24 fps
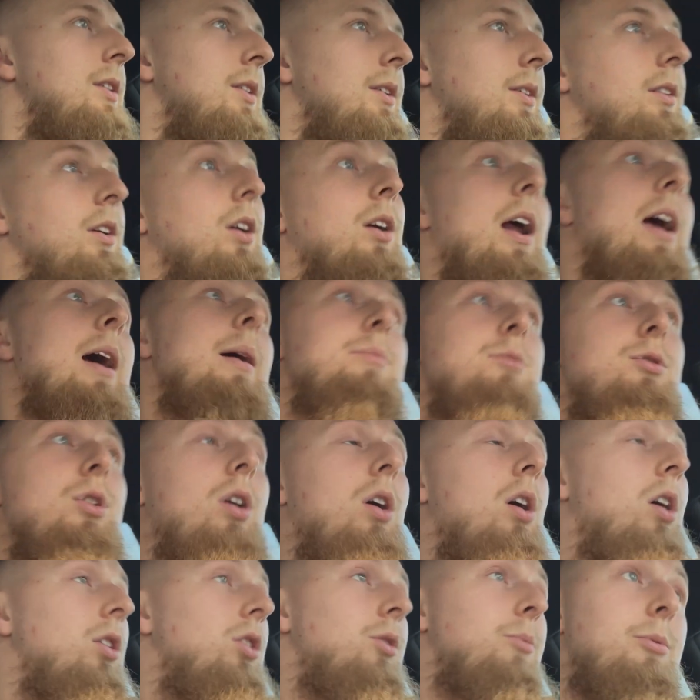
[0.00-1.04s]
your abs are
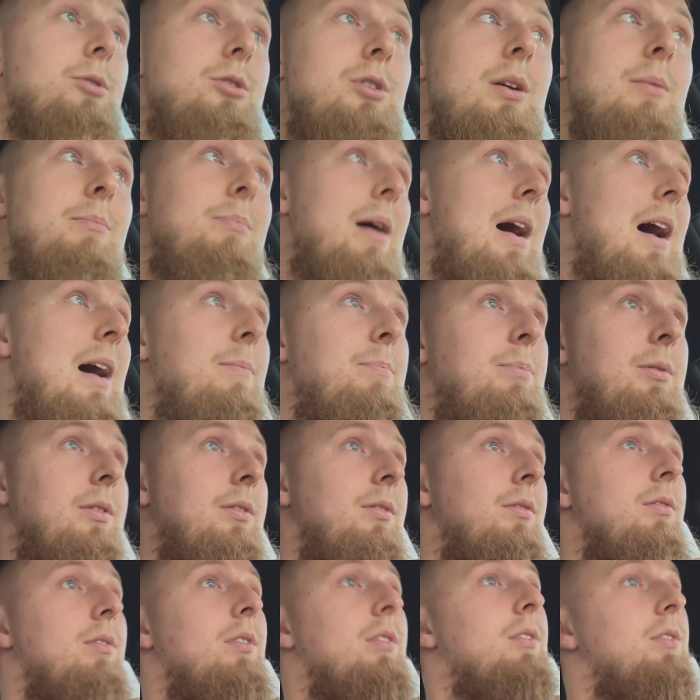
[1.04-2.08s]
100%
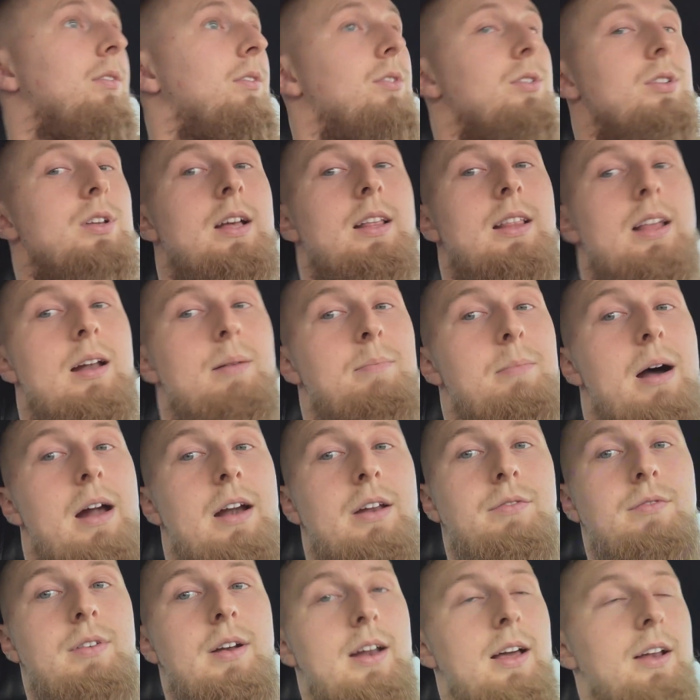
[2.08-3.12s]
popping. There's not a lot of body
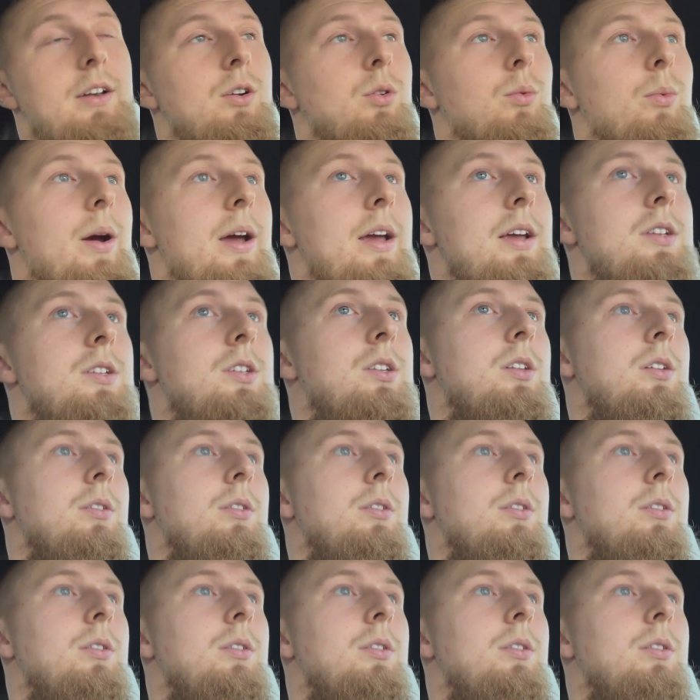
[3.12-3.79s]
fat on your waist,